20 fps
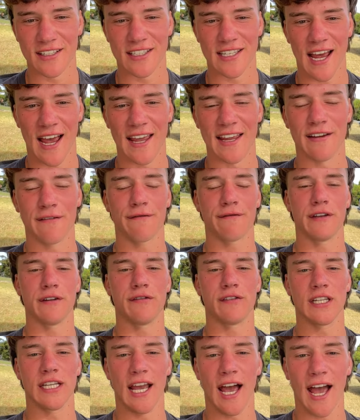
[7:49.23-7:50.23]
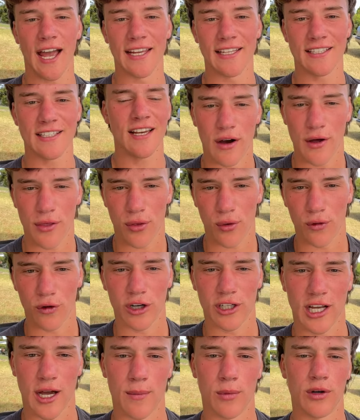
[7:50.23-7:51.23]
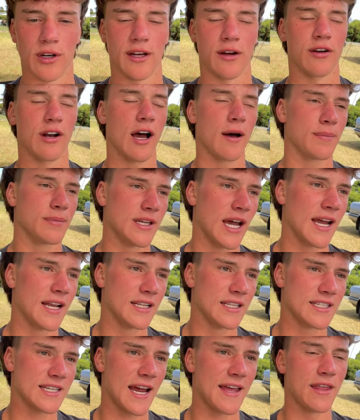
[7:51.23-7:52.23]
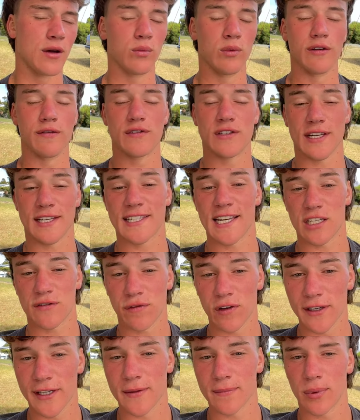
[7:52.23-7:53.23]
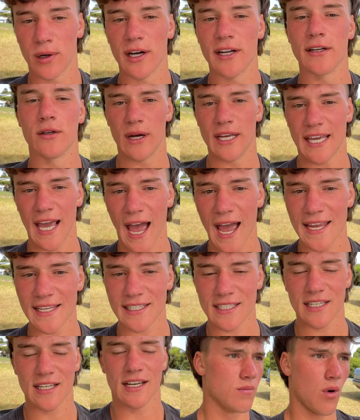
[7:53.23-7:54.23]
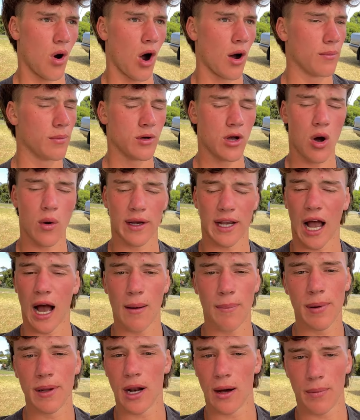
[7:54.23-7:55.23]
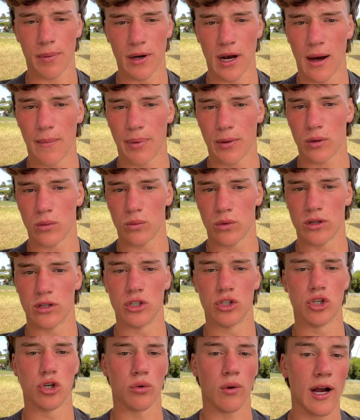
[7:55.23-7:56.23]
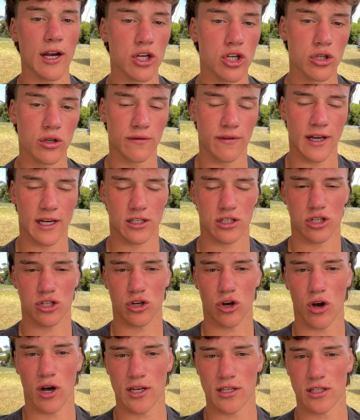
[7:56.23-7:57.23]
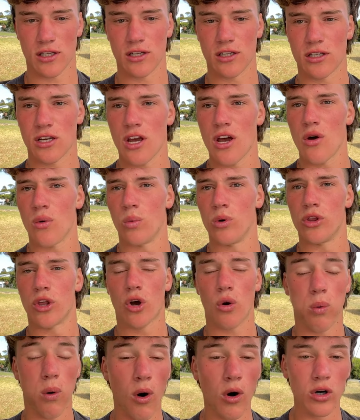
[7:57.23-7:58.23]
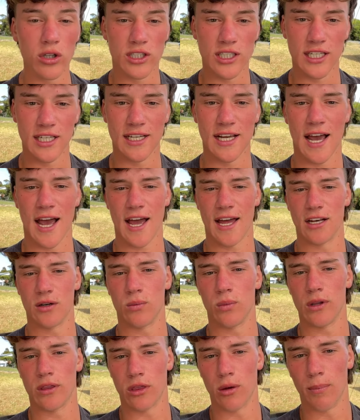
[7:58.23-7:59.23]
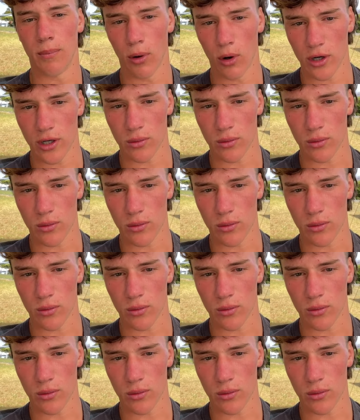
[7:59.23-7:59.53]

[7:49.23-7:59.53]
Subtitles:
day 58. I thought I'd come on here and update and say that we've successfully completed week 8. I'm going up and up and up with the duration of exercises, with the quality and with the body